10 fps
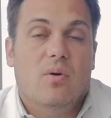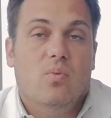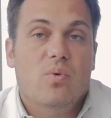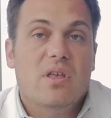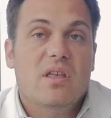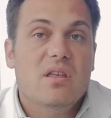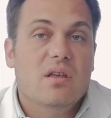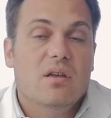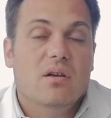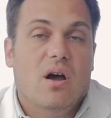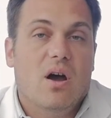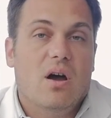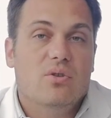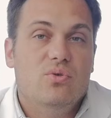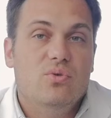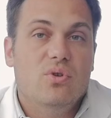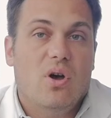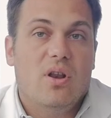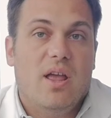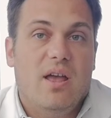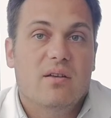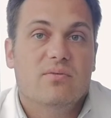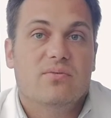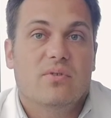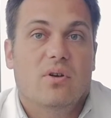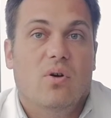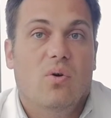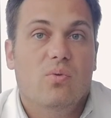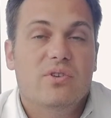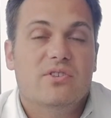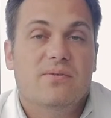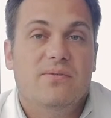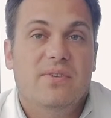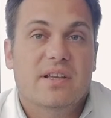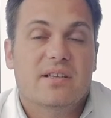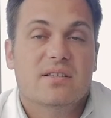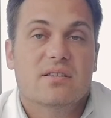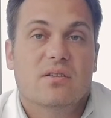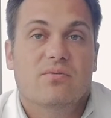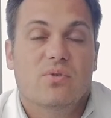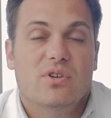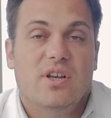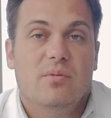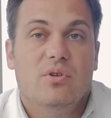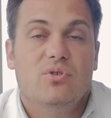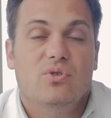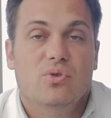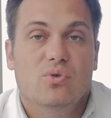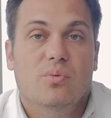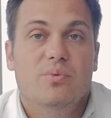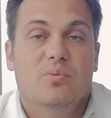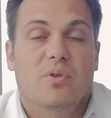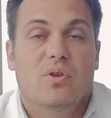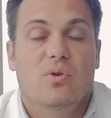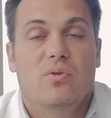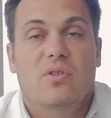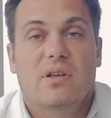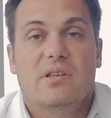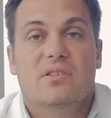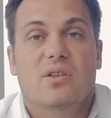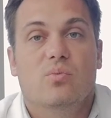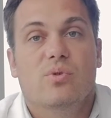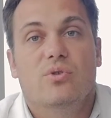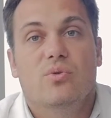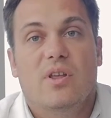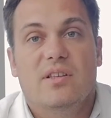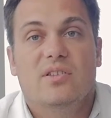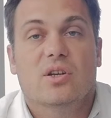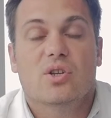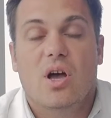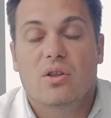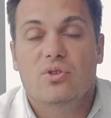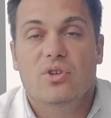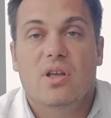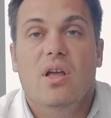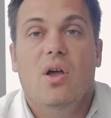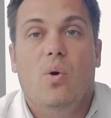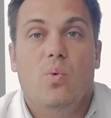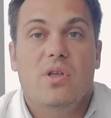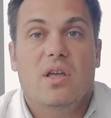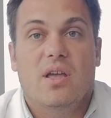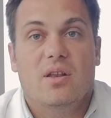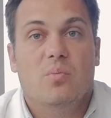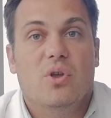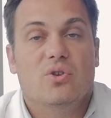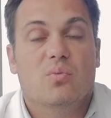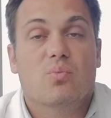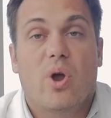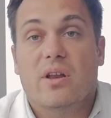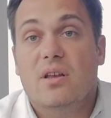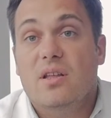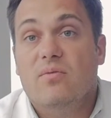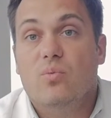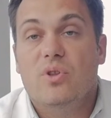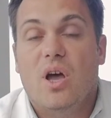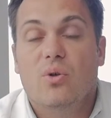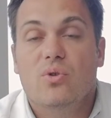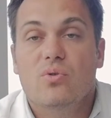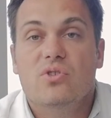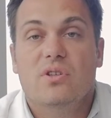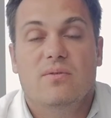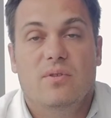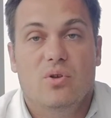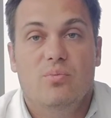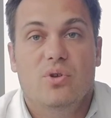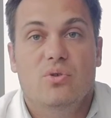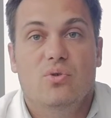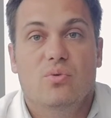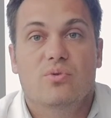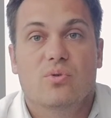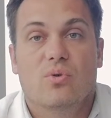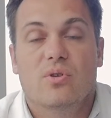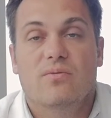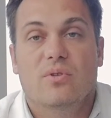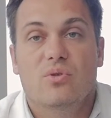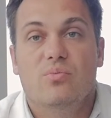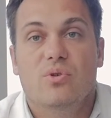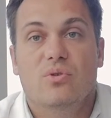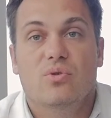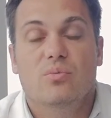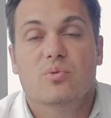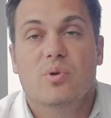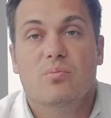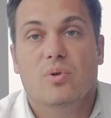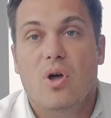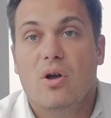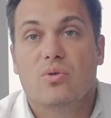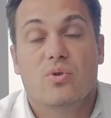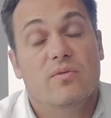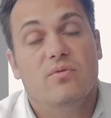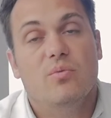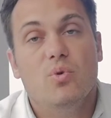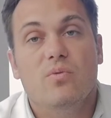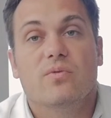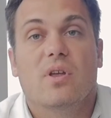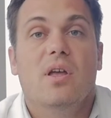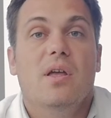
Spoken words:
we do not have always a fix for damaged tubes, but the good thing is that with today's technology, we can get a patient pregnant even without using the fallopian tubes, or the fallopian tubes being blocked or even removed.